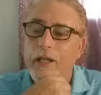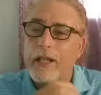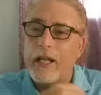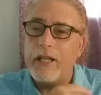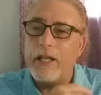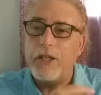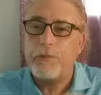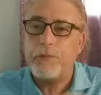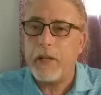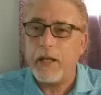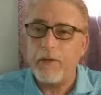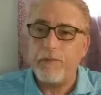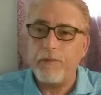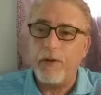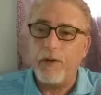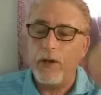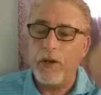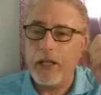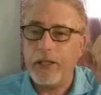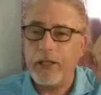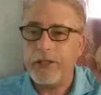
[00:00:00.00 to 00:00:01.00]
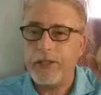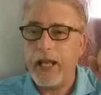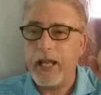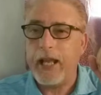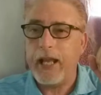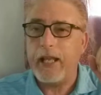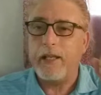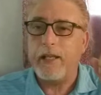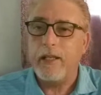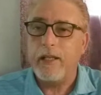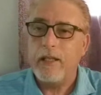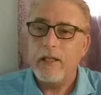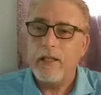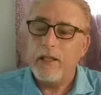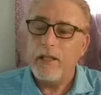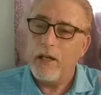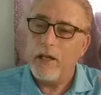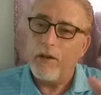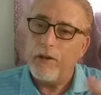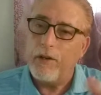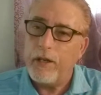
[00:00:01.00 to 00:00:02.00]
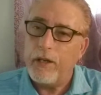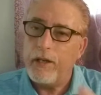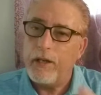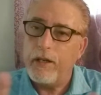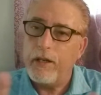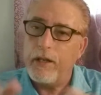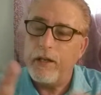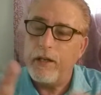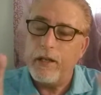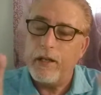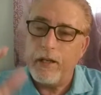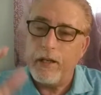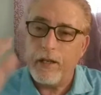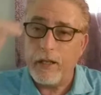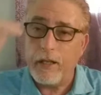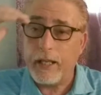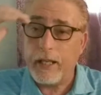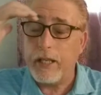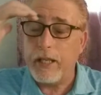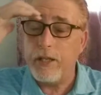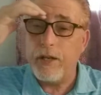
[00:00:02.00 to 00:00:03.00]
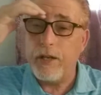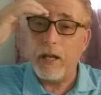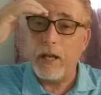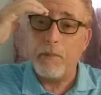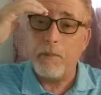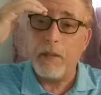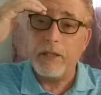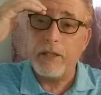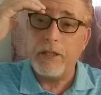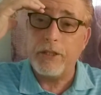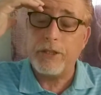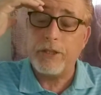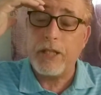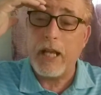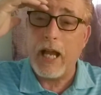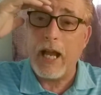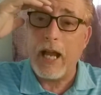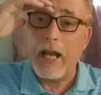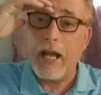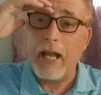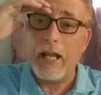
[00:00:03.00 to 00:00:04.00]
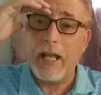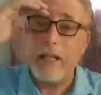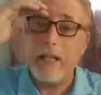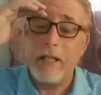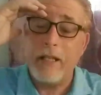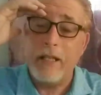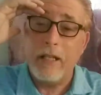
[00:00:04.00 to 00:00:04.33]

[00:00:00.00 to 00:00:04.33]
I just pick up the phone and I say, hey, you know, no. Can you help out this guy?